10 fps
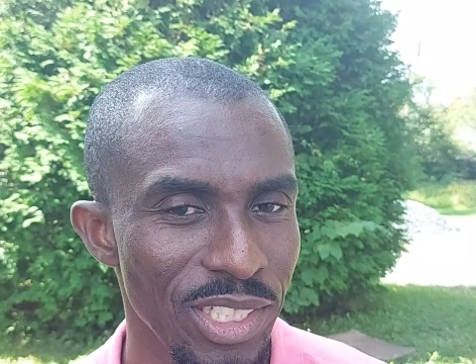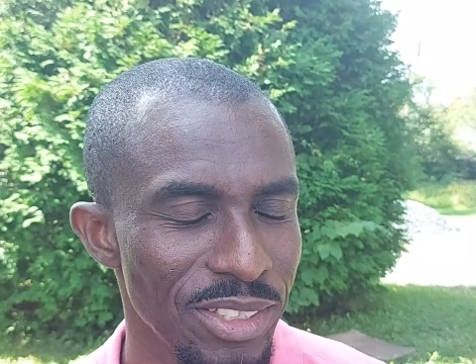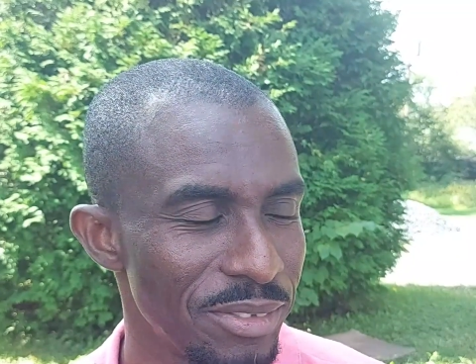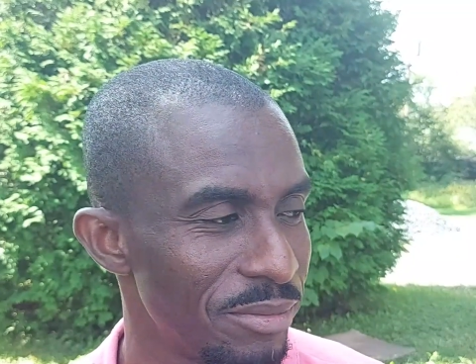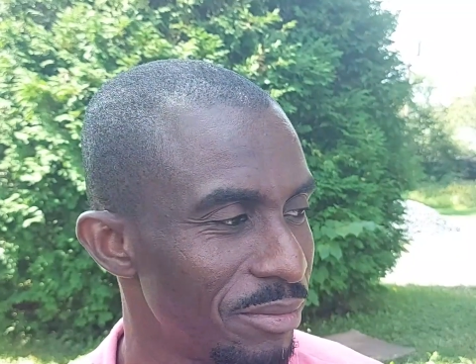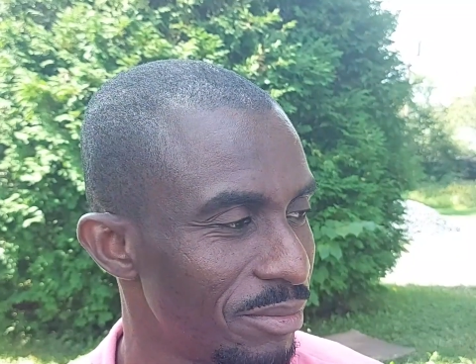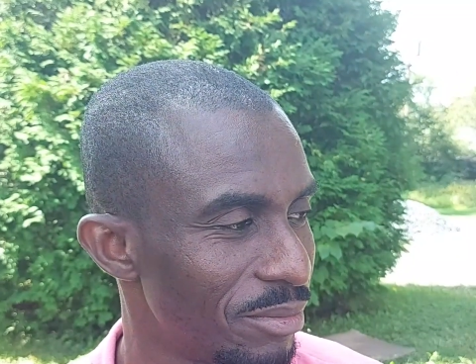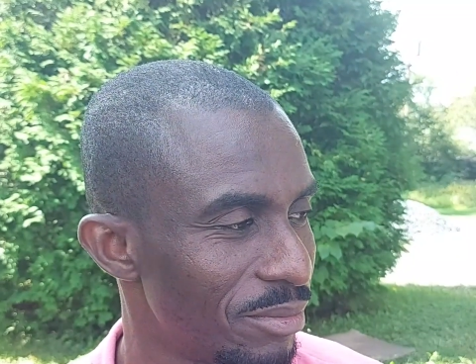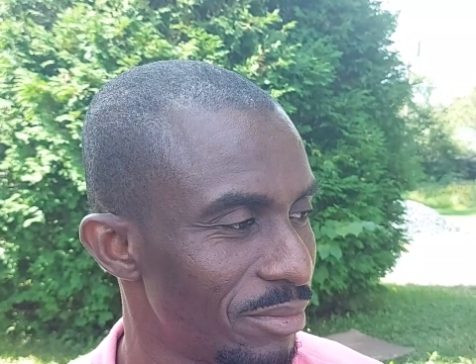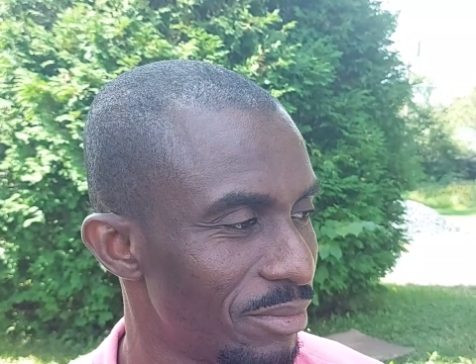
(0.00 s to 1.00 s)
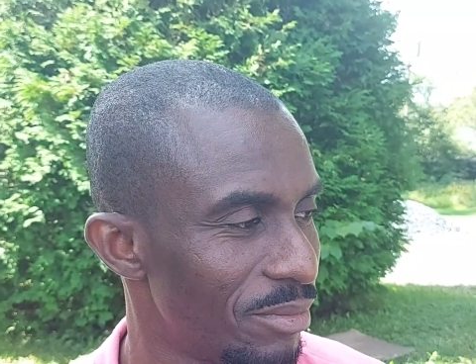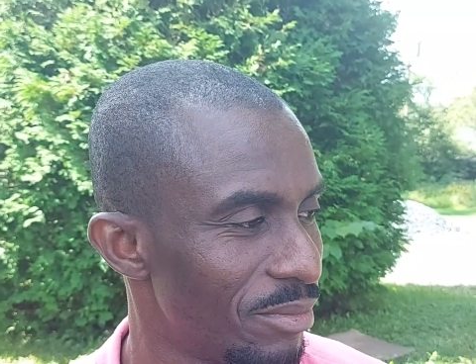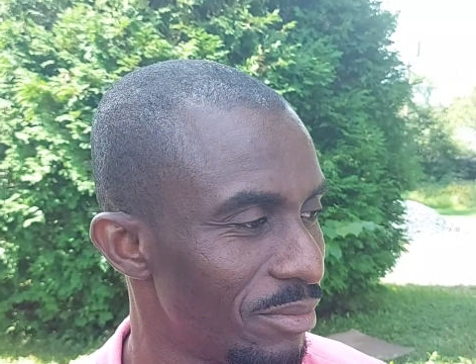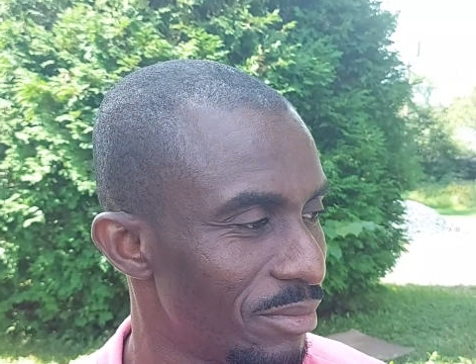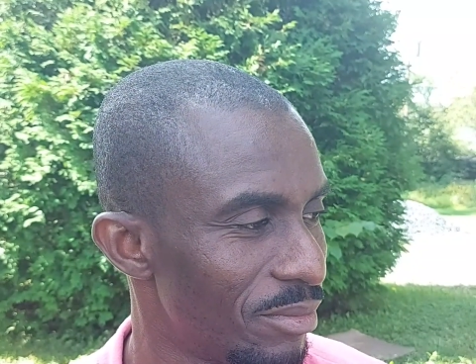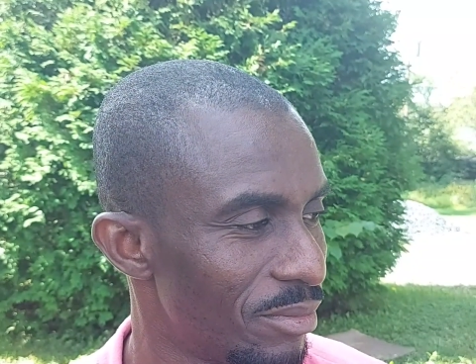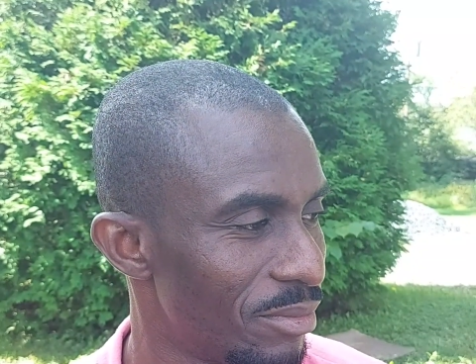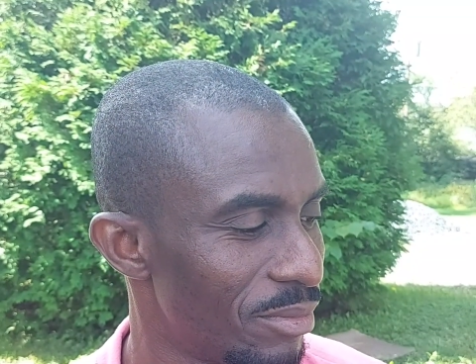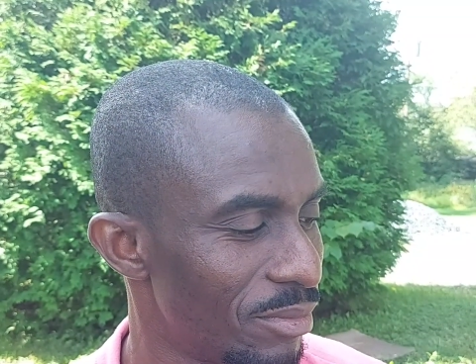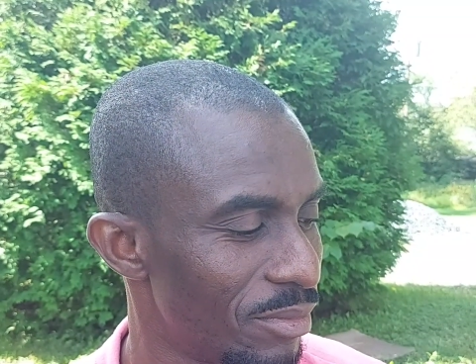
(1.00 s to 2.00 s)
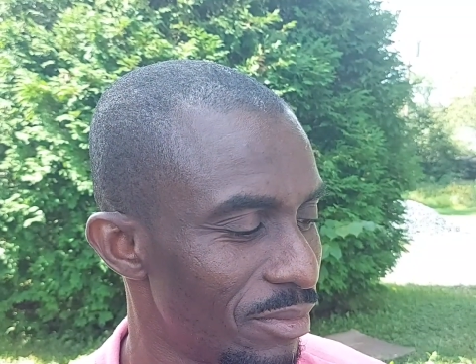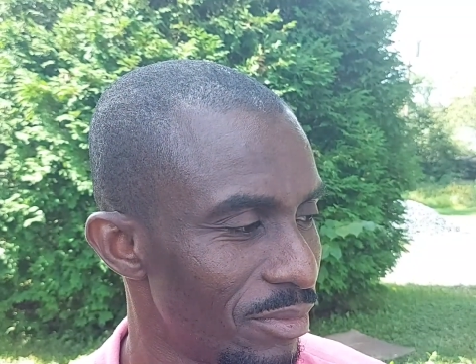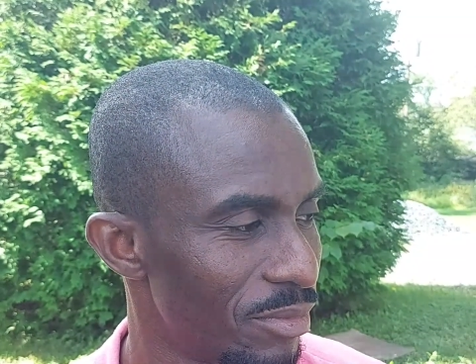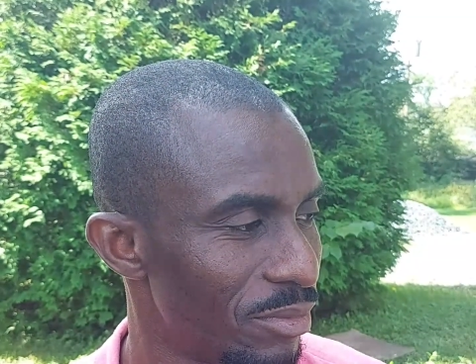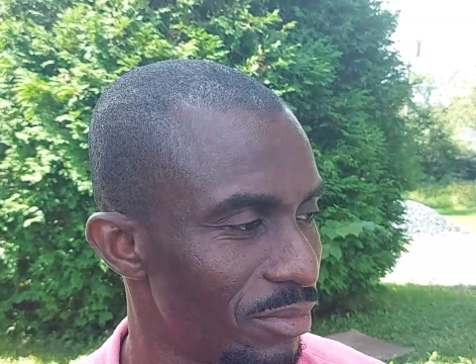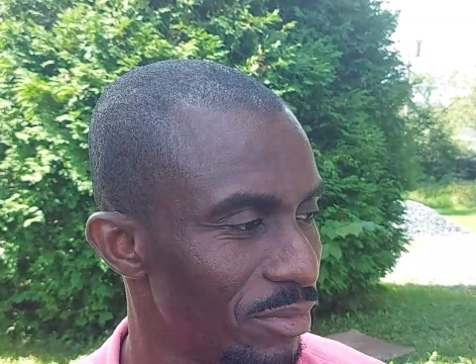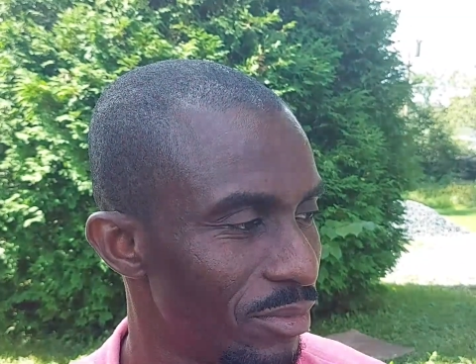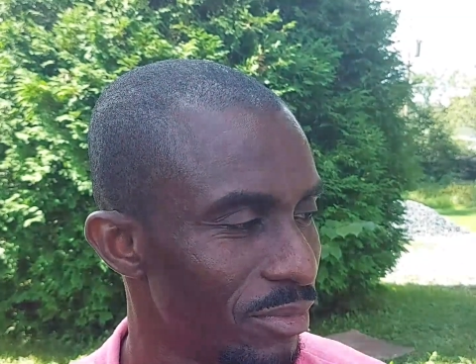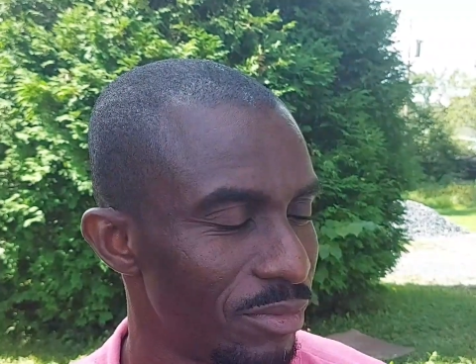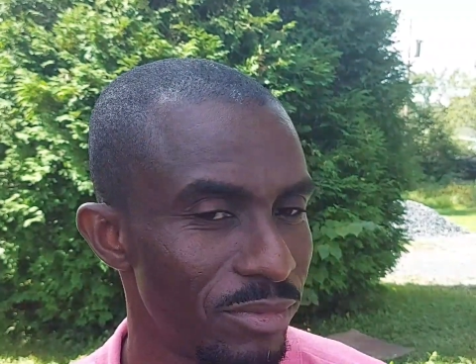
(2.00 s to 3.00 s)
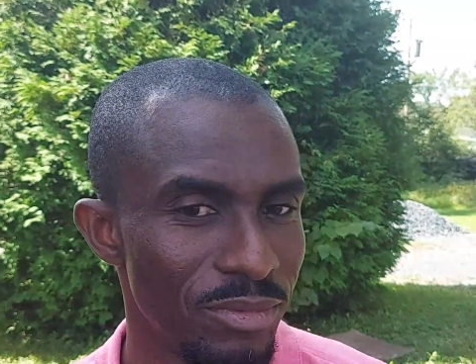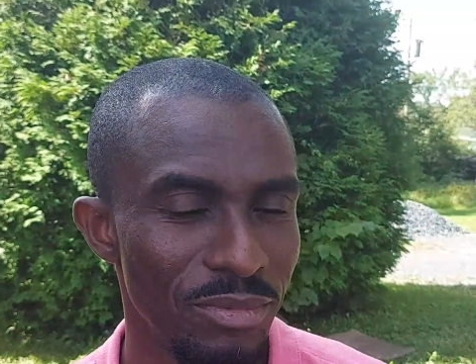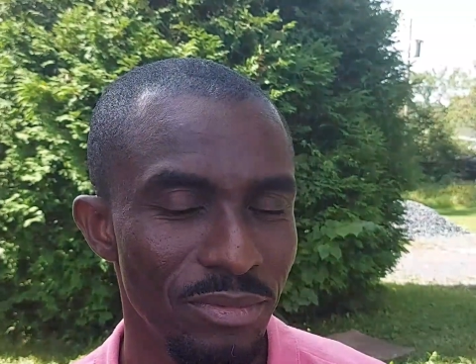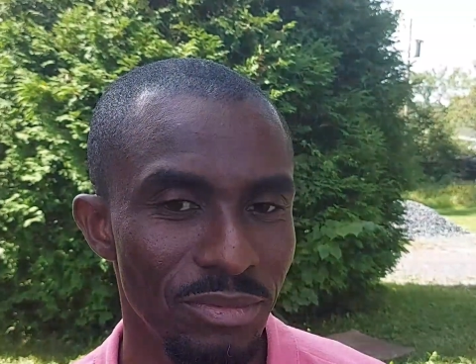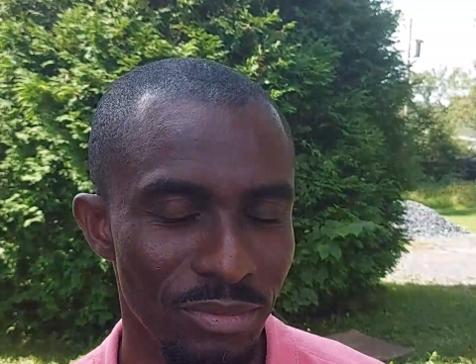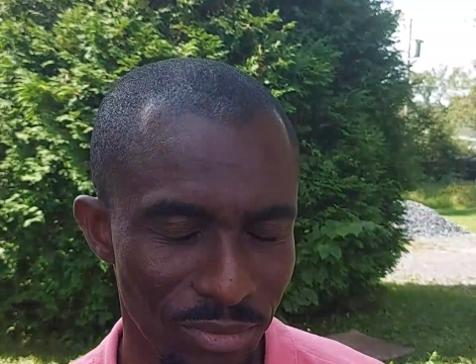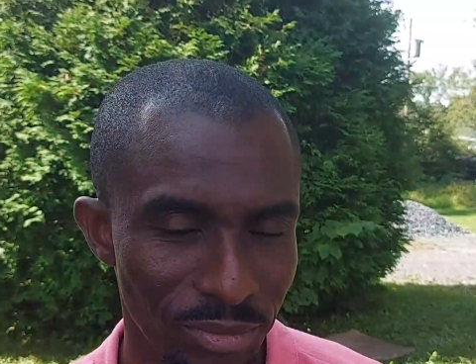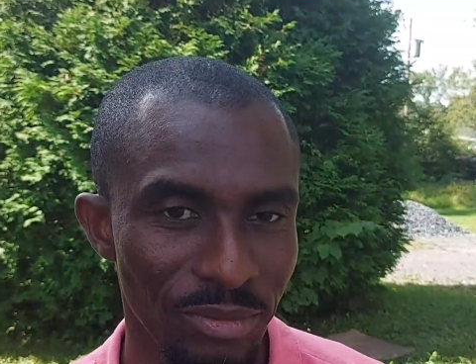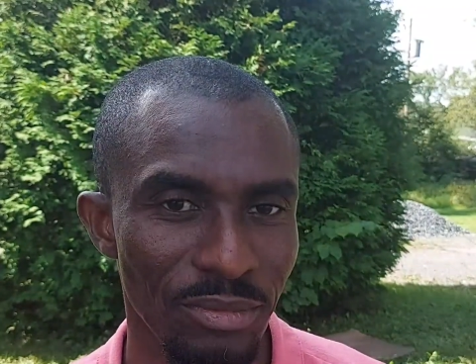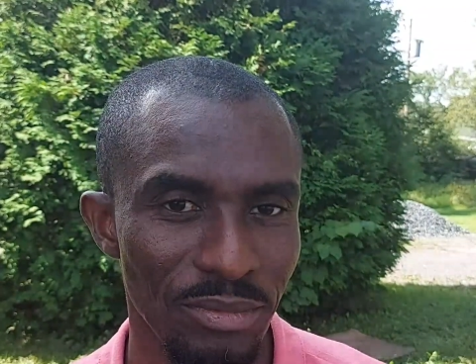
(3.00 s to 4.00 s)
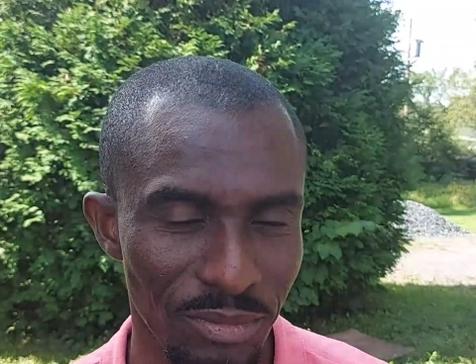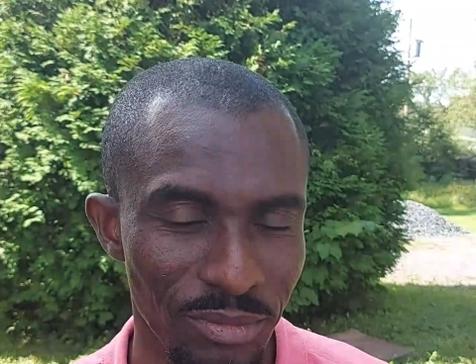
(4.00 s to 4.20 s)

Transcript: But my instinct wasn't just doing justice.